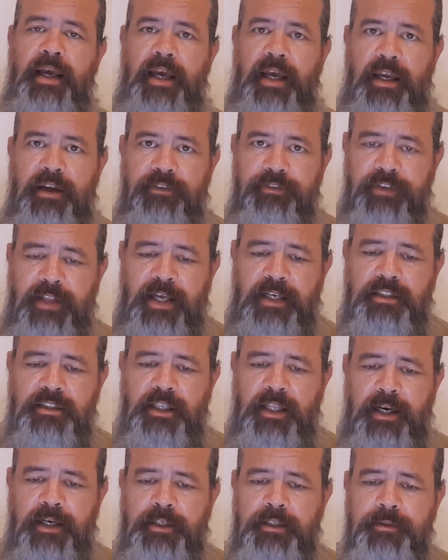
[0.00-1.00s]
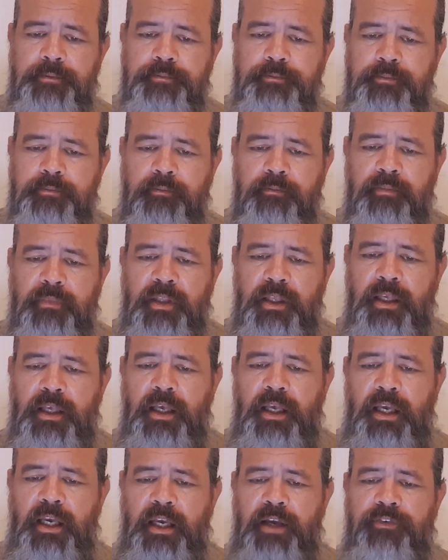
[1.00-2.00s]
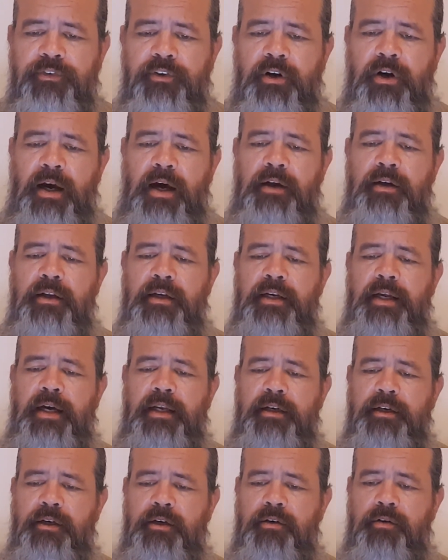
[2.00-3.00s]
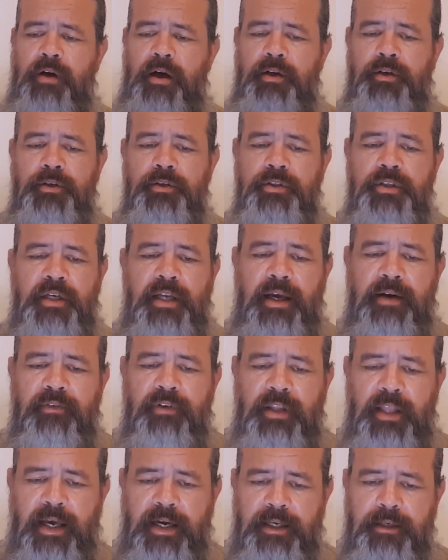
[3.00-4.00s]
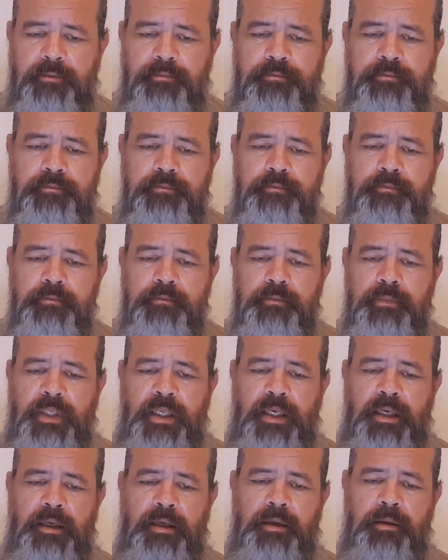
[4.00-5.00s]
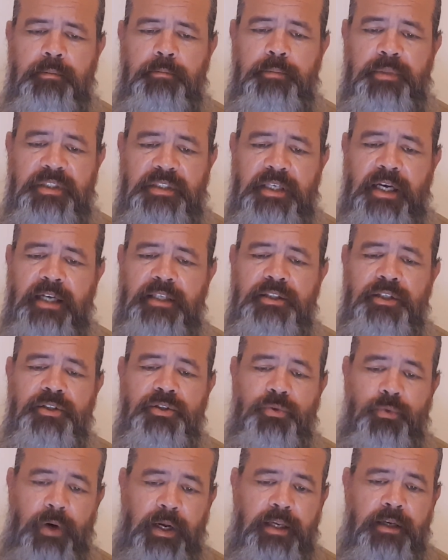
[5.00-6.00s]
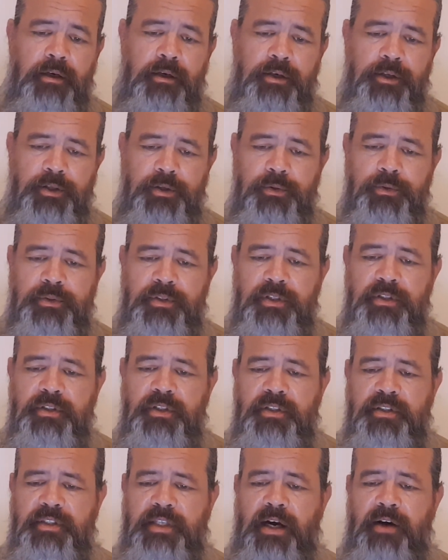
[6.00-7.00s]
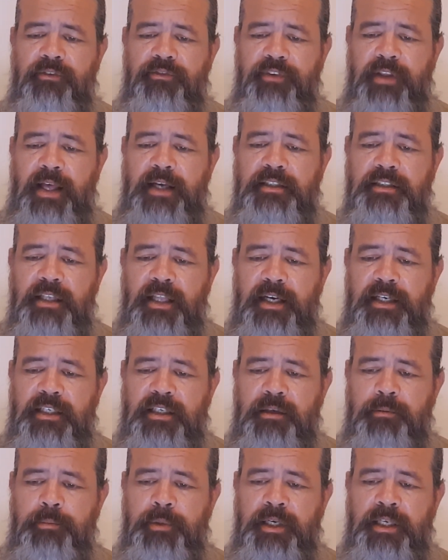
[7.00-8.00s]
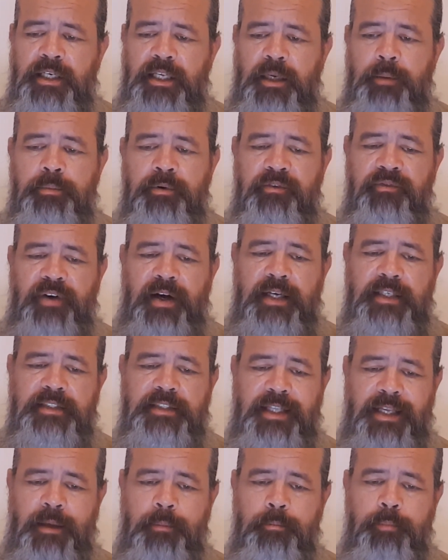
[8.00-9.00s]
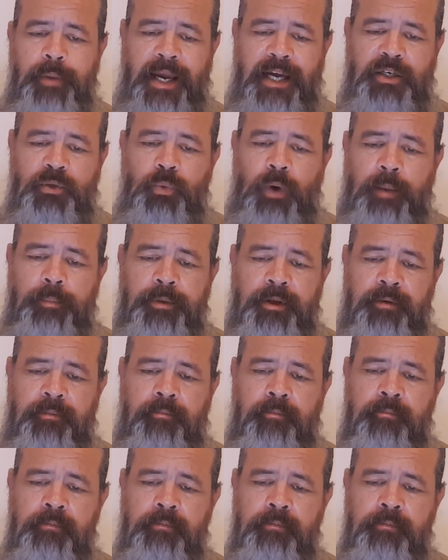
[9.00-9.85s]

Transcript: A flashlight. If you're out at night in a crowd, you should have a light. Besides its regular uses, a stout flashlight can be an improvised impact weapon.